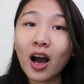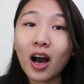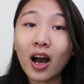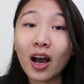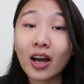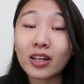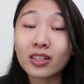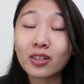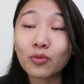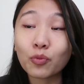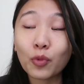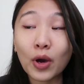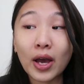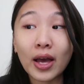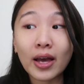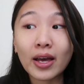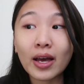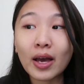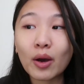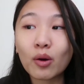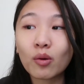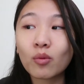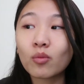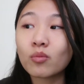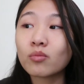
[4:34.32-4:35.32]
and
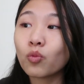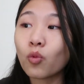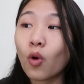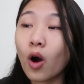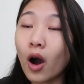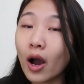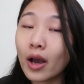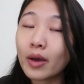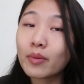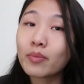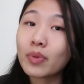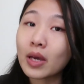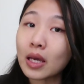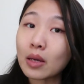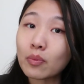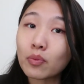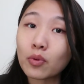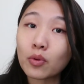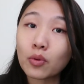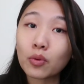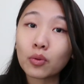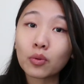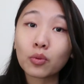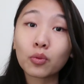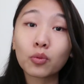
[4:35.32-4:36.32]
where white
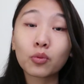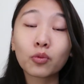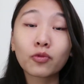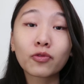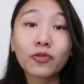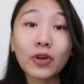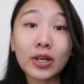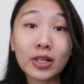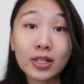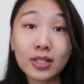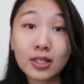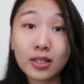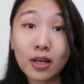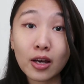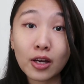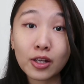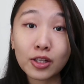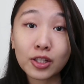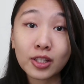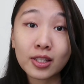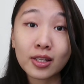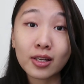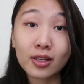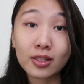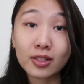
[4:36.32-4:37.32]
people
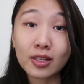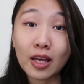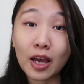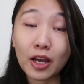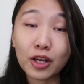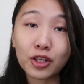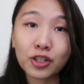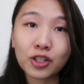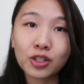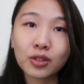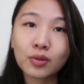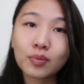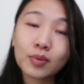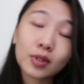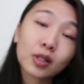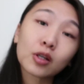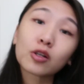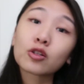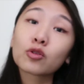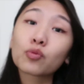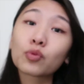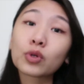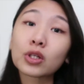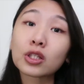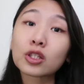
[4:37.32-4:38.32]
fetishize us Asians
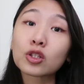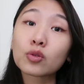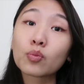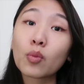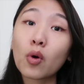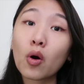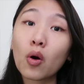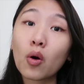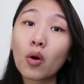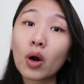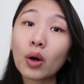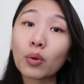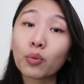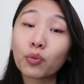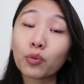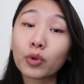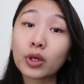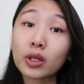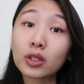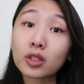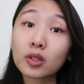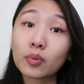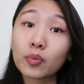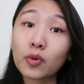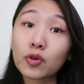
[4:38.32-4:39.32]
because we're small and
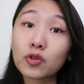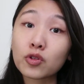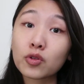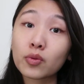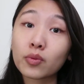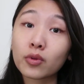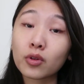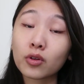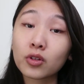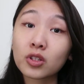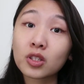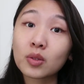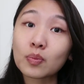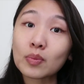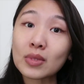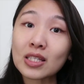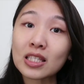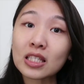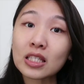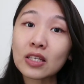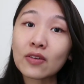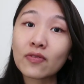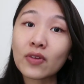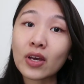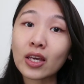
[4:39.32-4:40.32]
we're supposed to look
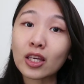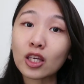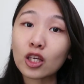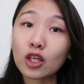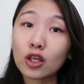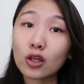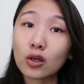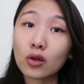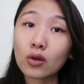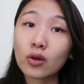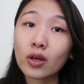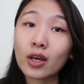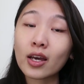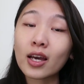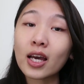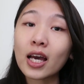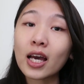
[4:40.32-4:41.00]
submissive and cute.